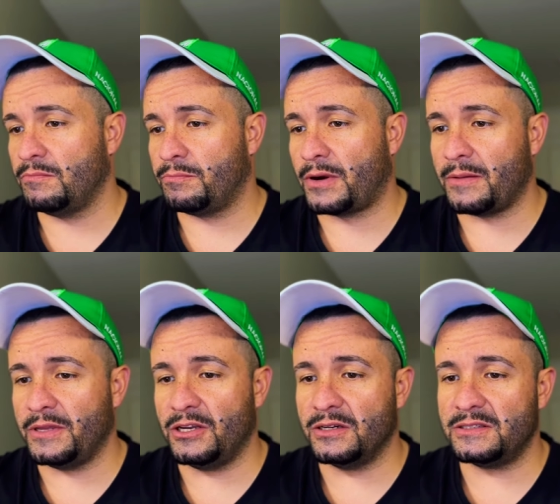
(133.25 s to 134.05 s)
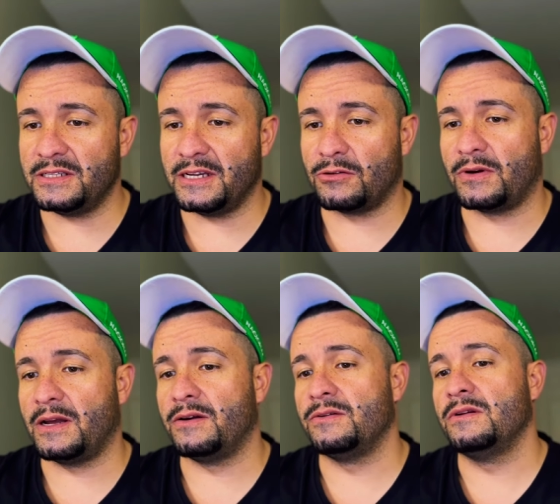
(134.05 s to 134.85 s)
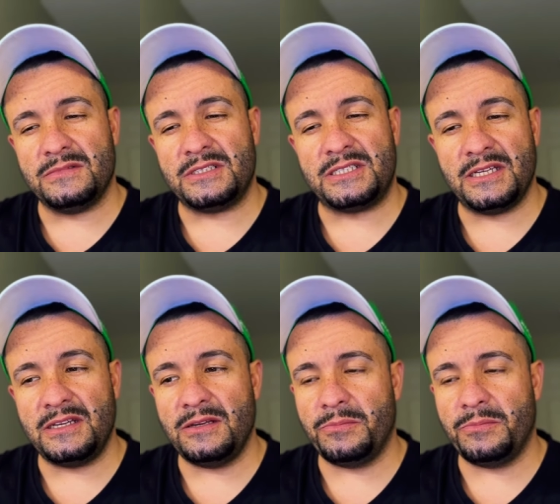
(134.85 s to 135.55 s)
Probably good to get around city,